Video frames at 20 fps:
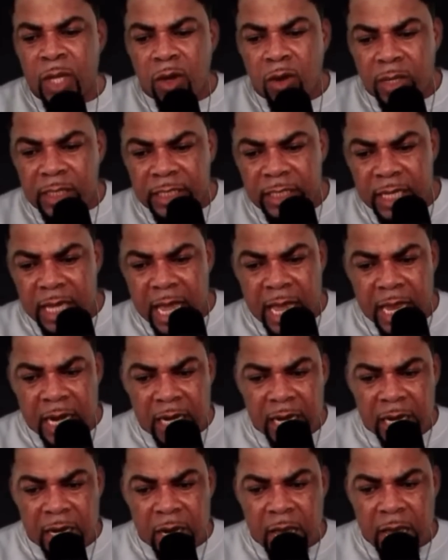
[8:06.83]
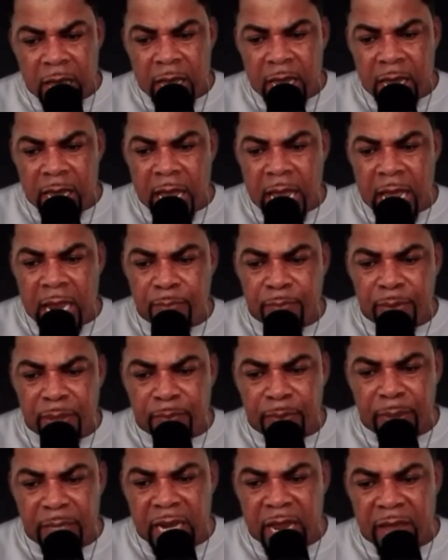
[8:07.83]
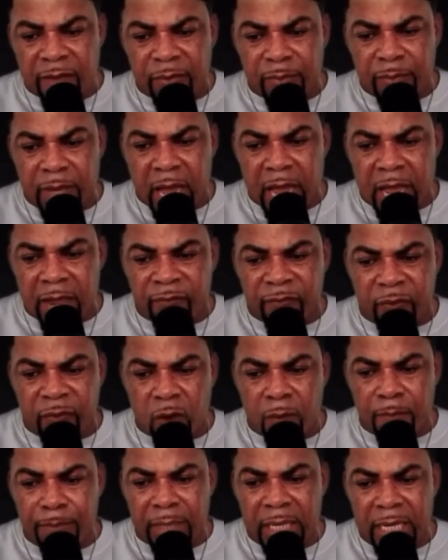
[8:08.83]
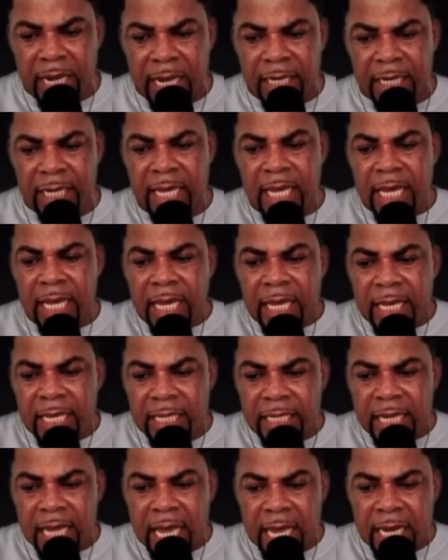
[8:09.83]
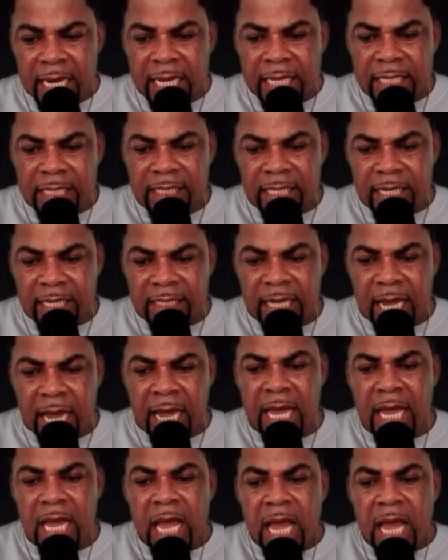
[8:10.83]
Or say NPP left behind 4 billion in the energy sector.